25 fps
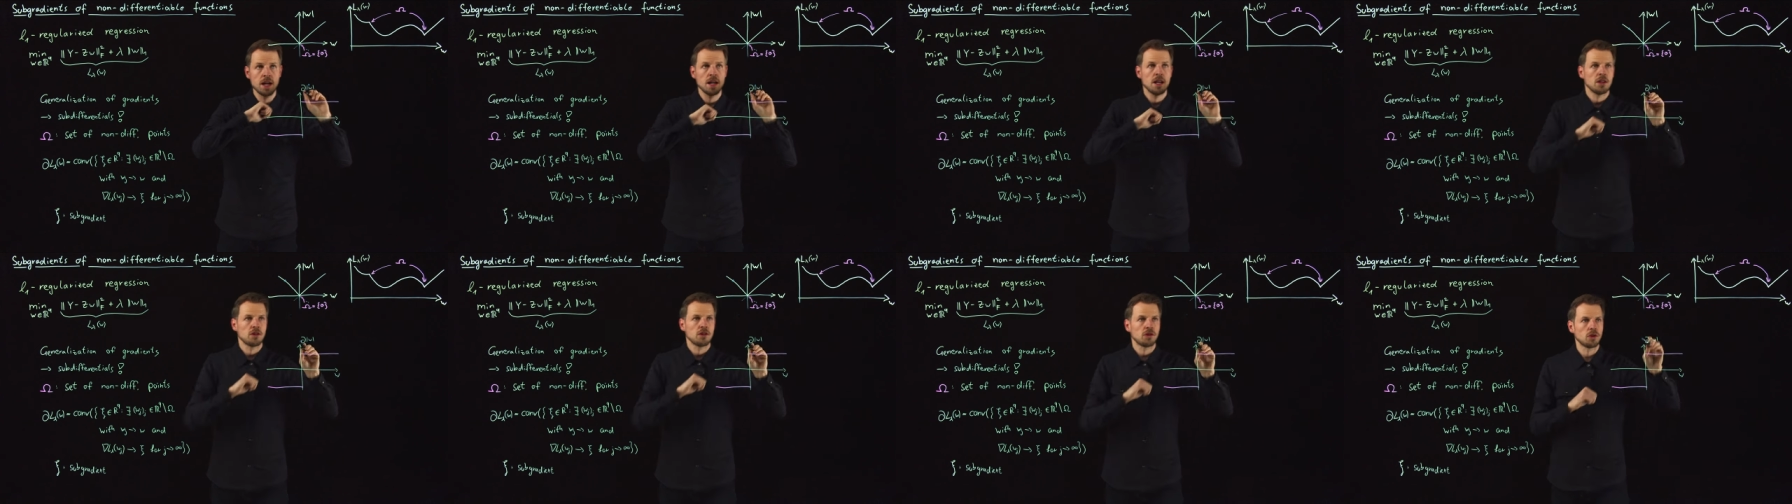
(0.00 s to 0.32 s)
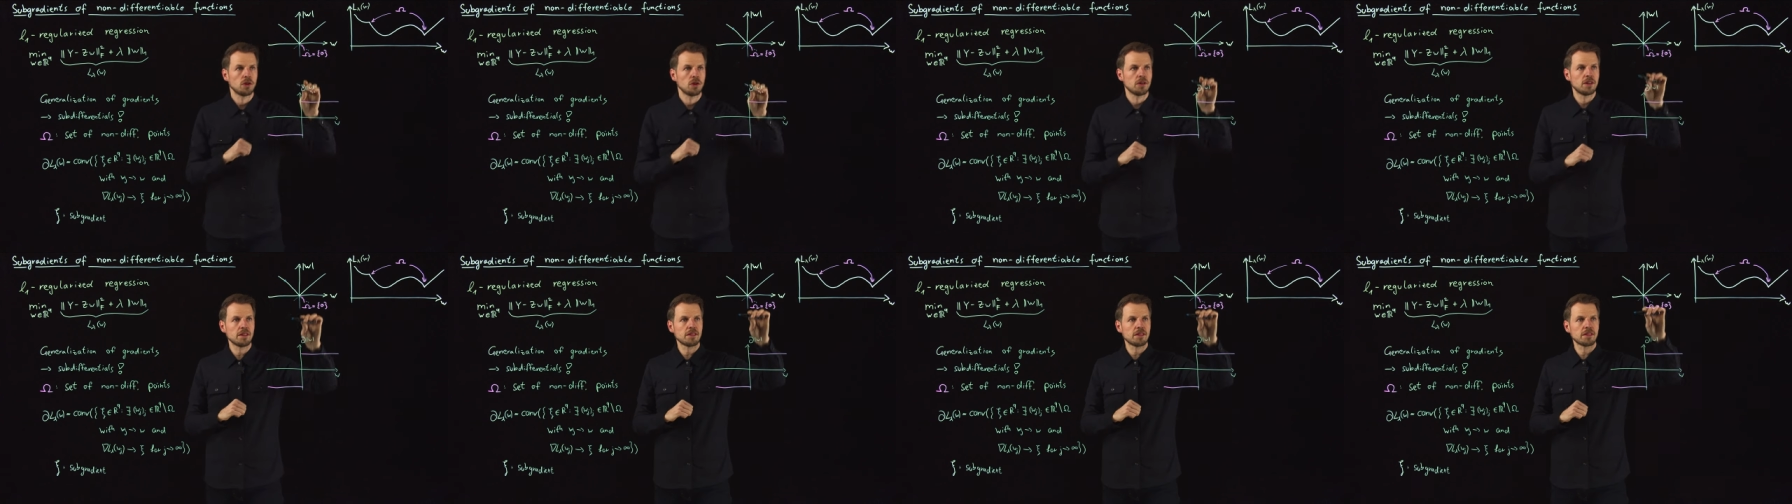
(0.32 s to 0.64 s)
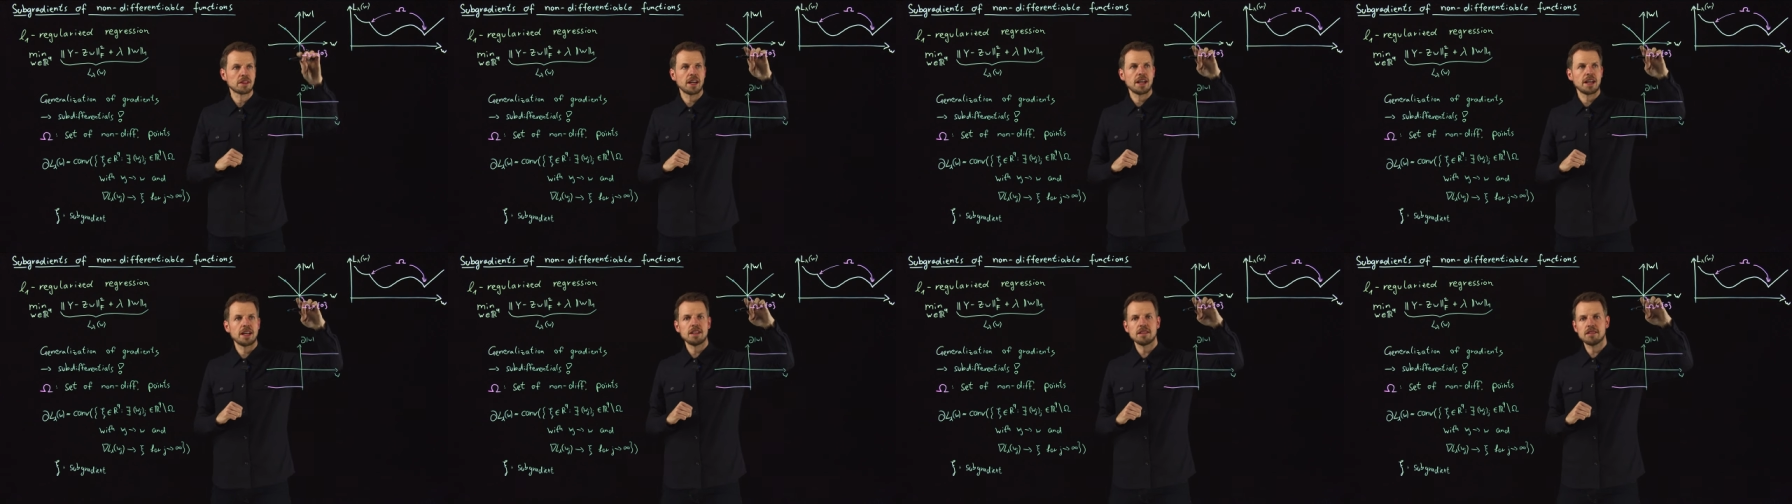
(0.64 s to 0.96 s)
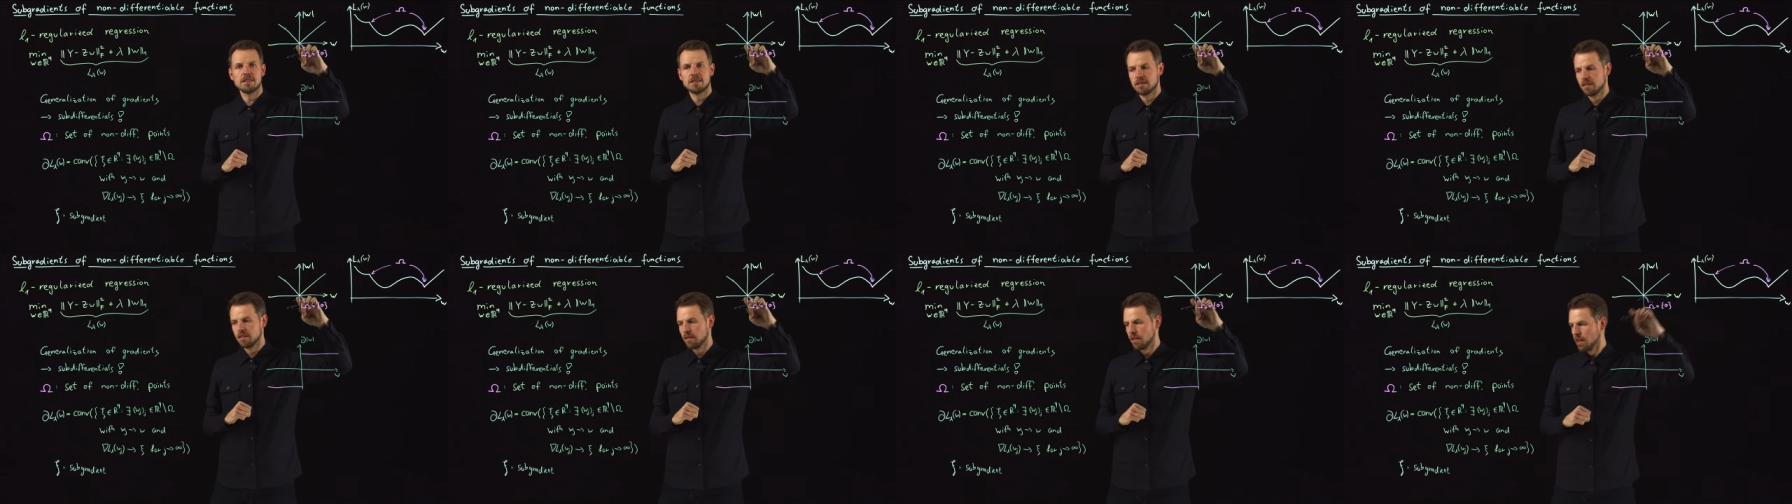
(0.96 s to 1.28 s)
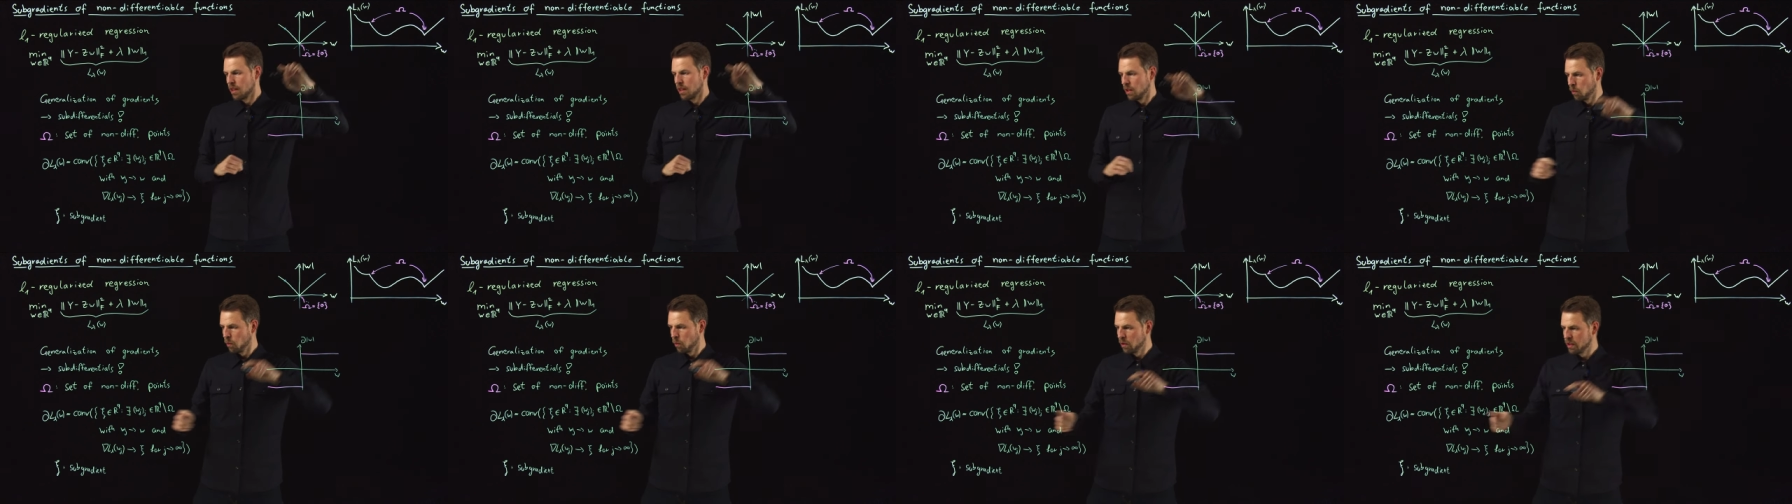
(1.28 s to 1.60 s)
So in this case,
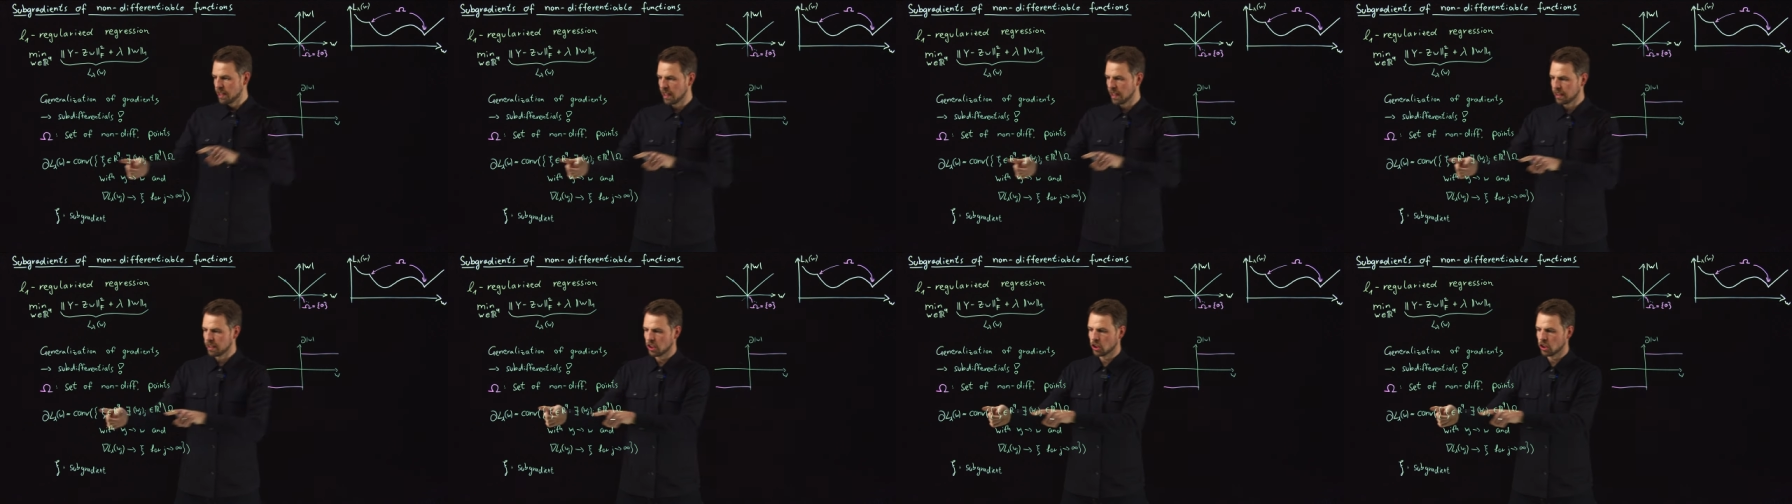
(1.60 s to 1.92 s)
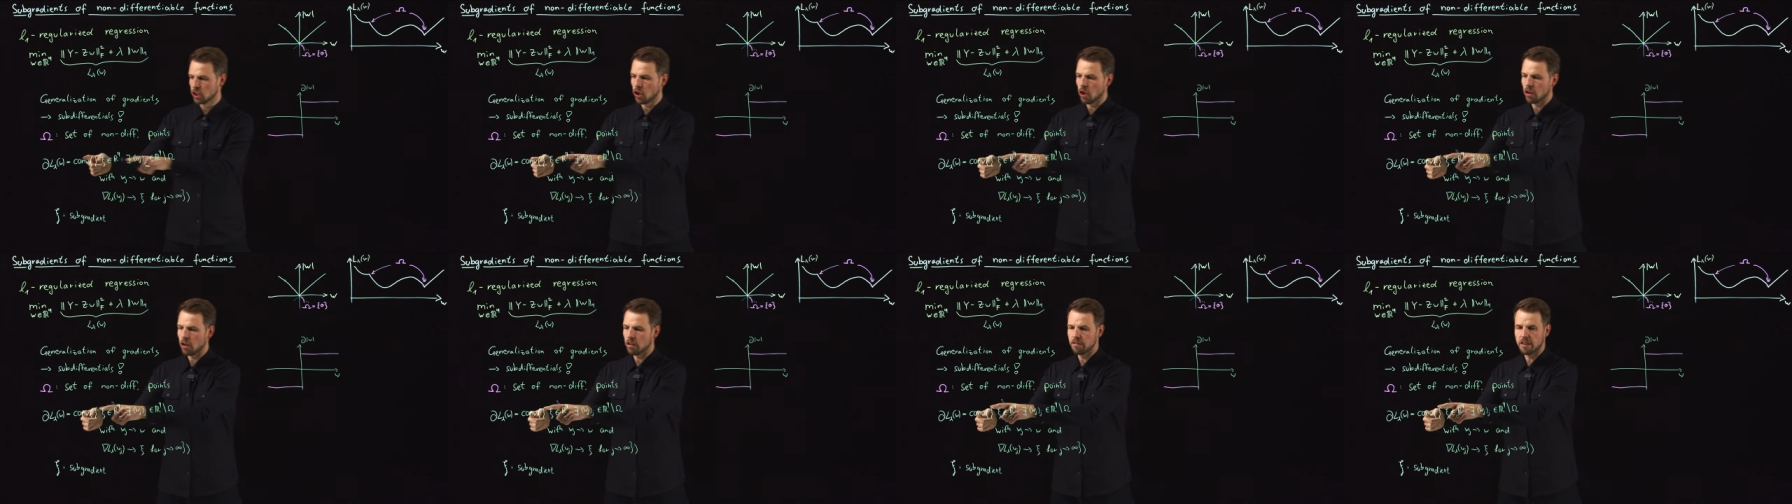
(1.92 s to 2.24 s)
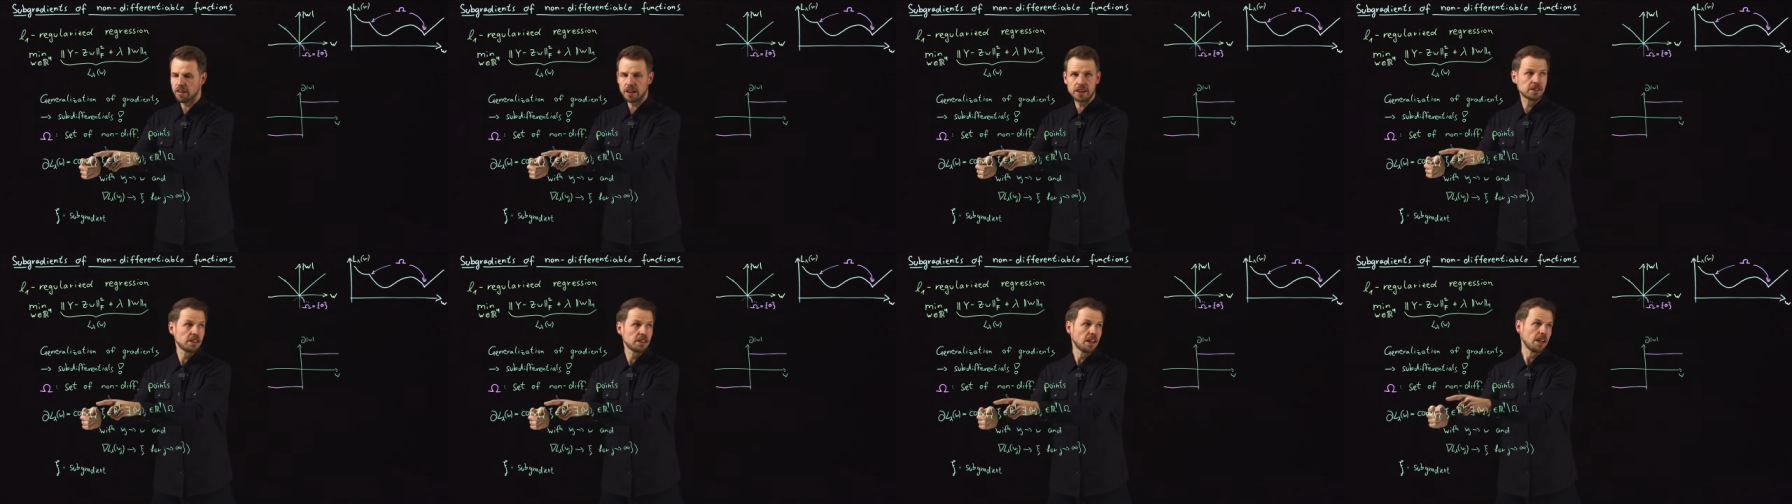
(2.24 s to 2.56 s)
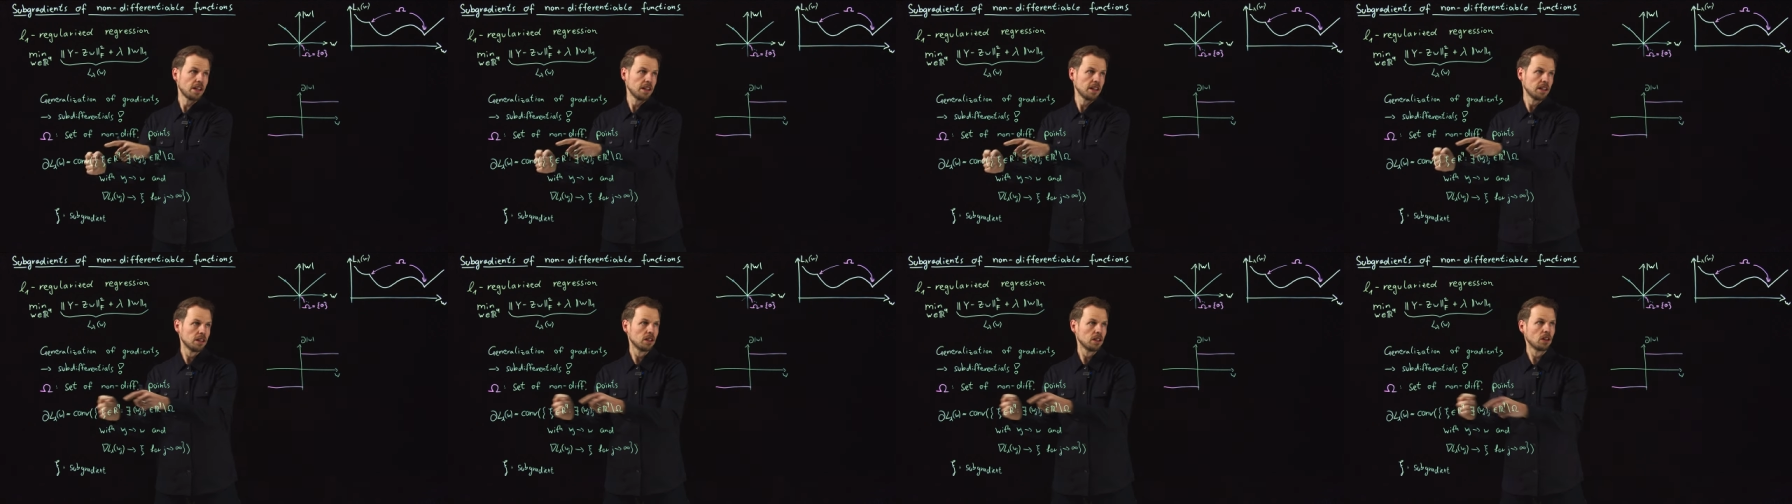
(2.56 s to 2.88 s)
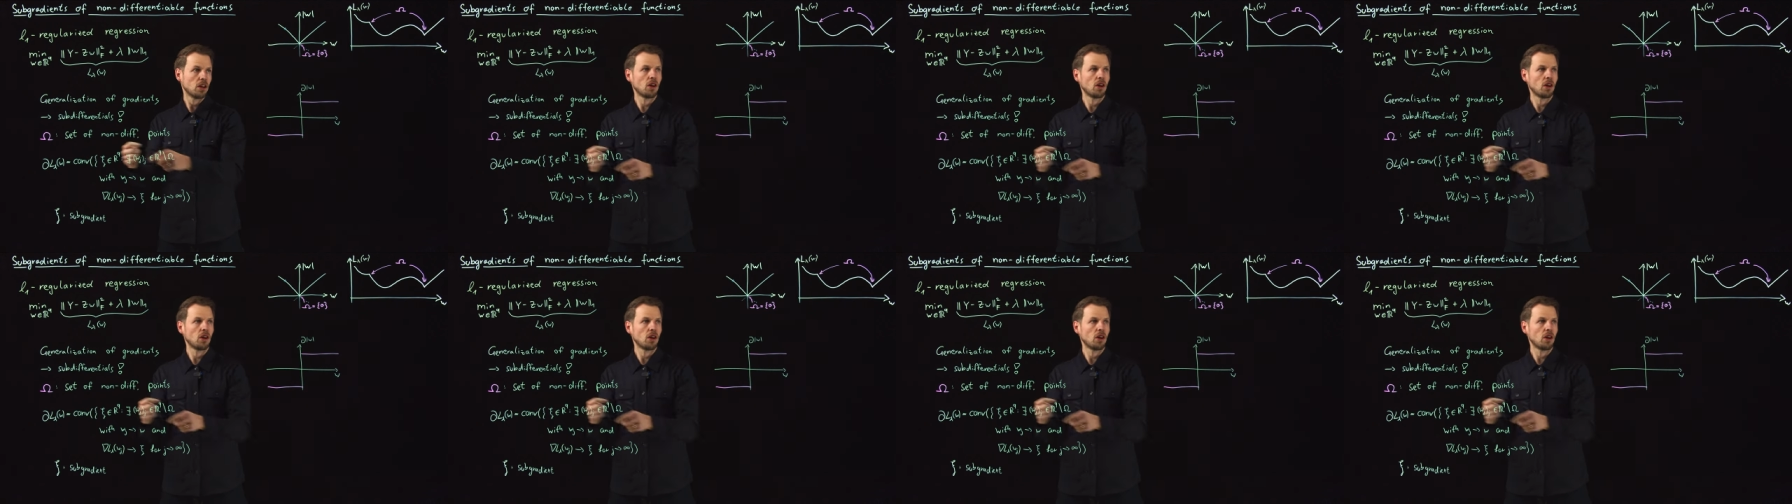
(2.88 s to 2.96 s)
we take the convex hull